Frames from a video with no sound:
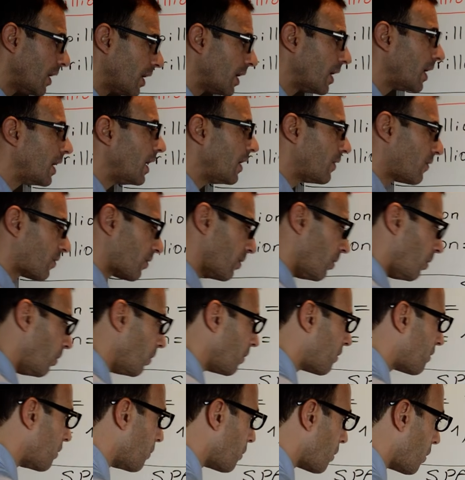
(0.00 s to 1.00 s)
It's
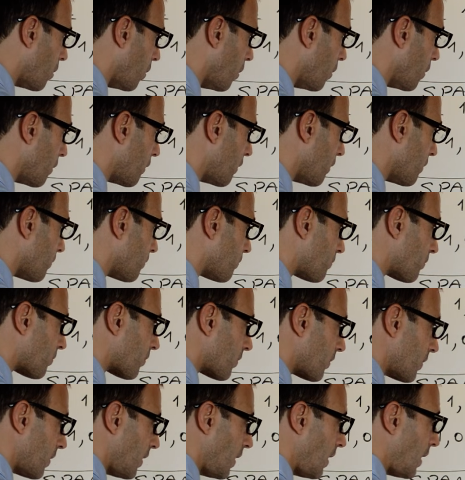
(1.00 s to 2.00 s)
also called,
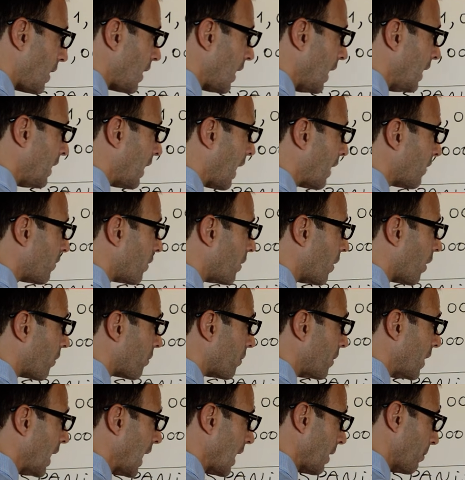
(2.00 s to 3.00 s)
it has
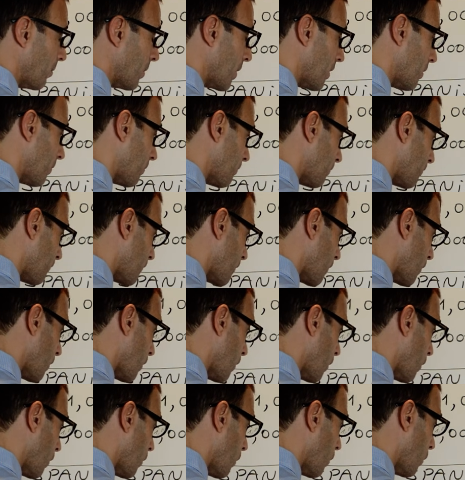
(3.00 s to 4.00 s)
another name,
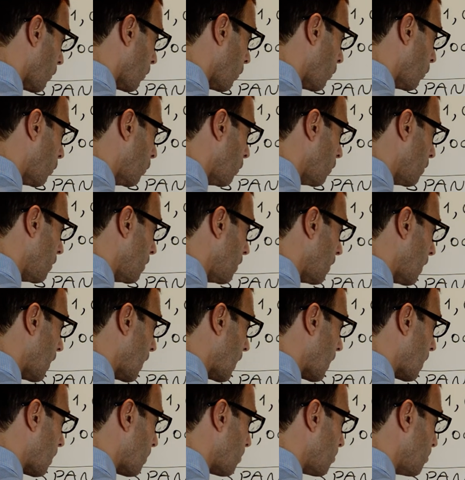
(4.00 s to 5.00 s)
un
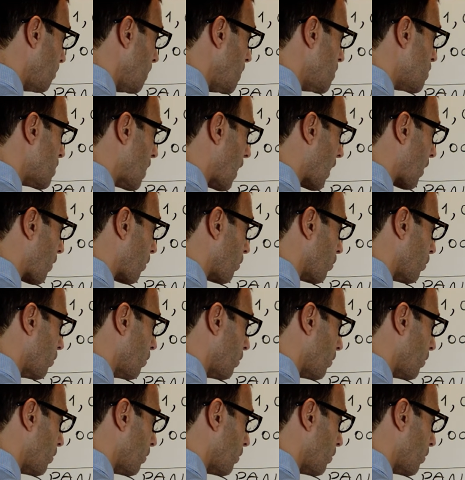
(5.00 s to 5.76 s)
millardo.